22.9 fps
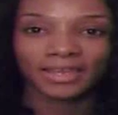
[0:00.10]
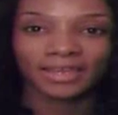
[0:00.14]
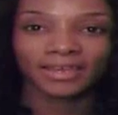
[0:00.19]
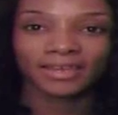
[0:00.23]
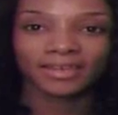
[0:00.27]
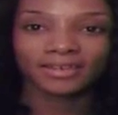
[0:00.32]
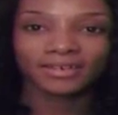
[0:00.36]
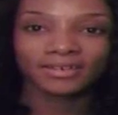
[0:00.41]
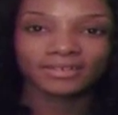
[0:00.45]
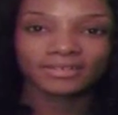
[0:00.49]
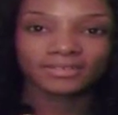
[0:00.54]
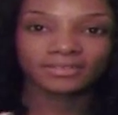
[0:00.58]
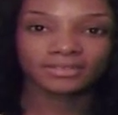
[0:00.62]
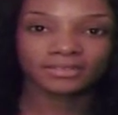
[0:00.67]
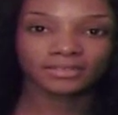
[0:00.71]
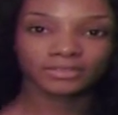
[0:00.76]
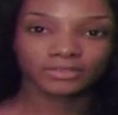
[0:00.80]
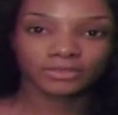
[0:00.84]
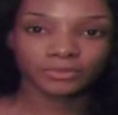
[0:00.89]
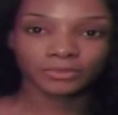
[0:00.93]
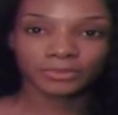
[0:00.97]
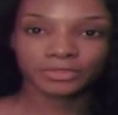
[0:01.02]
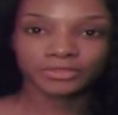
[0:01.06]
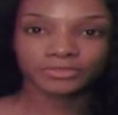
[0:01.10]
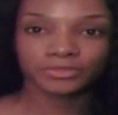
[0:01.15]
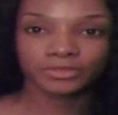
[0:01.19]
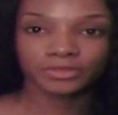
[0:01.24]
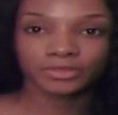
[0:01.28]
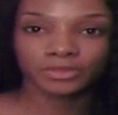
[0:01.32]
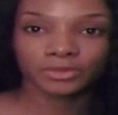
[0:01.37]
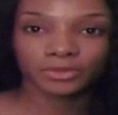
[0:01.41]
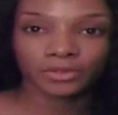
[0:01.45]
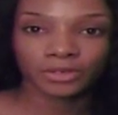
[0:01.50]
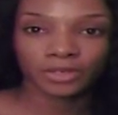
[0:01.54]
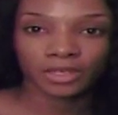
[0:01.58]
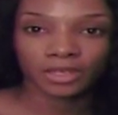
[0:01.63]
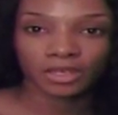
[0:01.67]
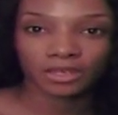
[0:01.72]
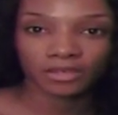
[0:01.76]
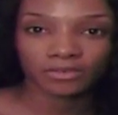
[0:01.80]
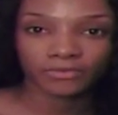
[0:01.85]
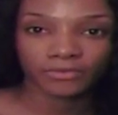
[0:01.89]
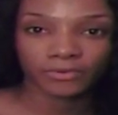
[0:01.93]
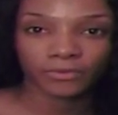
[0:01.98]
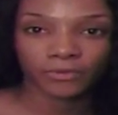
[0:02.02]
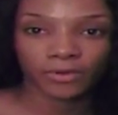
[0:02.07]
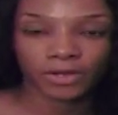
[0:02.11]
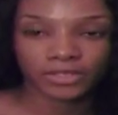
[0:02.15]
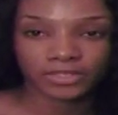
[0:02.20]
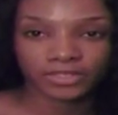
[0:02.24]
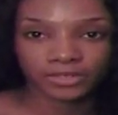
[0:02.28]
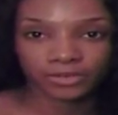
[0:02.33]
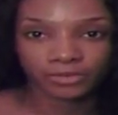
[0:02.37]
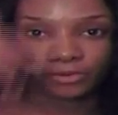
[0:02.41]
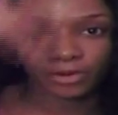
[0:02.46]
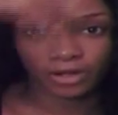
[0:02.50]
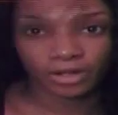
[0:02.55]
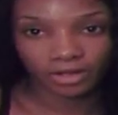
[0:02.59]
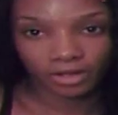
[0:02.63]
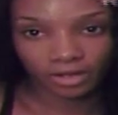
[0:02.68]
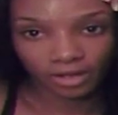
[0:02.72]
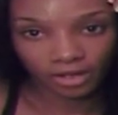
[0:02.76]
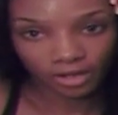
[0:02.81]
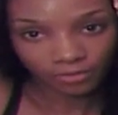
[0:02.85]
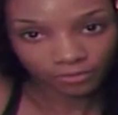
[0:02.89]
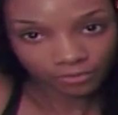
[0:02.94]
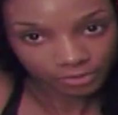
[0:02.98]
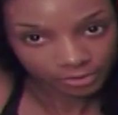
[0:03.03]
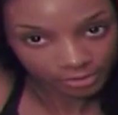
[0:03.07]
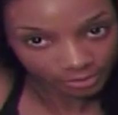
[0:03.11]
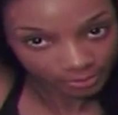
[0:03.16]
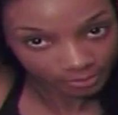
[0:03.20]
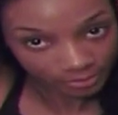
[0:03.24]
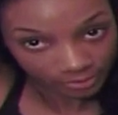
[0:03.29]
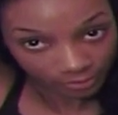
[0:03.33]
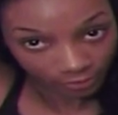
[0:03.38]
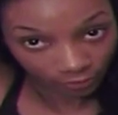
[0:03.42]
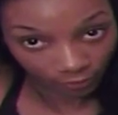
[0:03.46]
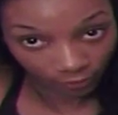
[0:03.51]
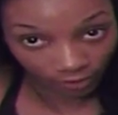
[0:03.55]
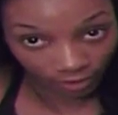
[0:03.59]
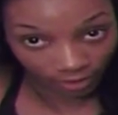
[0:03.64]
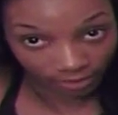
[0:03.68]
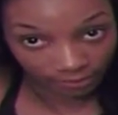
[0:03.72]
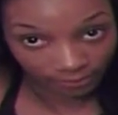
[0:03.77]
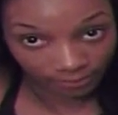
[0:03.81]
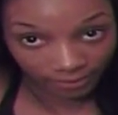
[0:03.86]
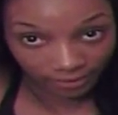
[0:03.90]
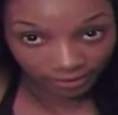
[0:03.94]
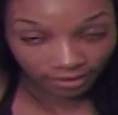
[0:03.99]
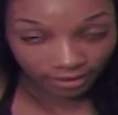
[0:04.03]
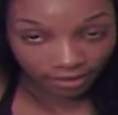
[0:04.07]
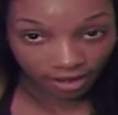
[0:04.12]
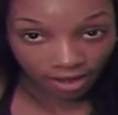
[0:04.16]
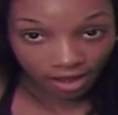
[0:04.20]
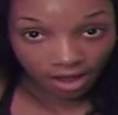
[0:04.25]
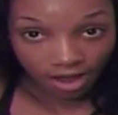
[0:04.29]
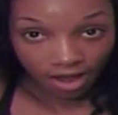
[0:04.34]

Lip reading: Hey guys, thanks so much for tuning in, for watching, rating, and for subscribing.